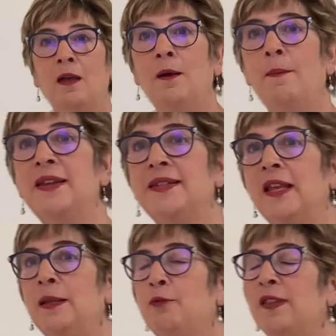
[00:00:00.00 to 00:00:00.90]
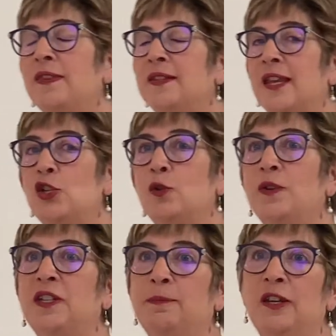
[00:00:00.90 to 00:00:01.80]
My Celebrate the
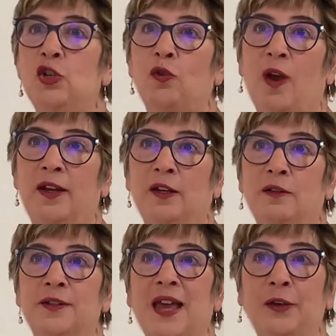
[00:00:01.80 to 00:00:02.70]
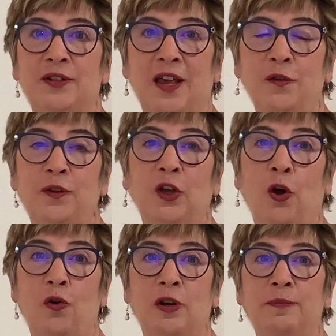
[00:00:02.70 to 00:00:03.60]
Century speech chronicles how South
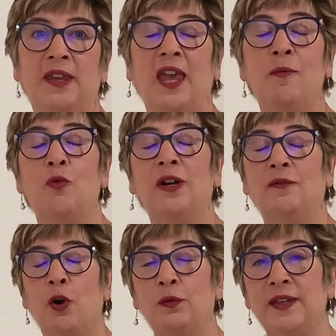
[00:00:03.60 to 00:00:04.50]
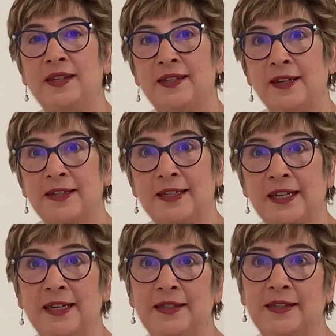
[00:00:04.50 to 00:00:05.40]
Dakota became one of only
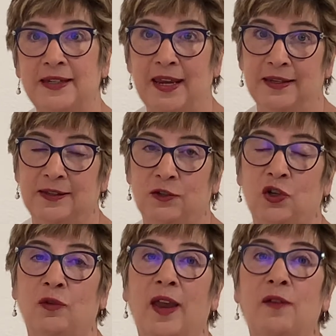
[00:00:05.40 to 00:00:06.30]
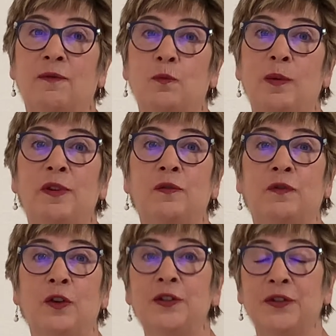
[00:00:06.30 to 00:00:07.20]
16 states to grant women
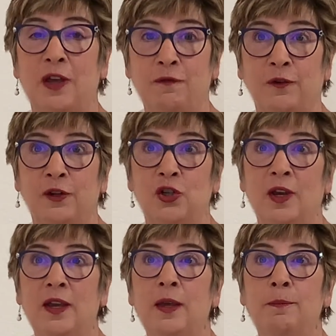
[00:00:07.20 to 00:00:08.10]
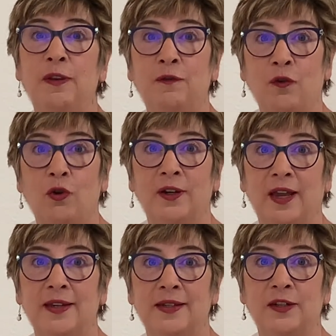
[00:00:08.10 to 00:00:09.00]
full suffrage before
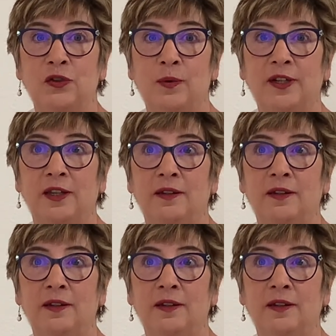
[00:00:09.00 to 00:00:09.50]
1920.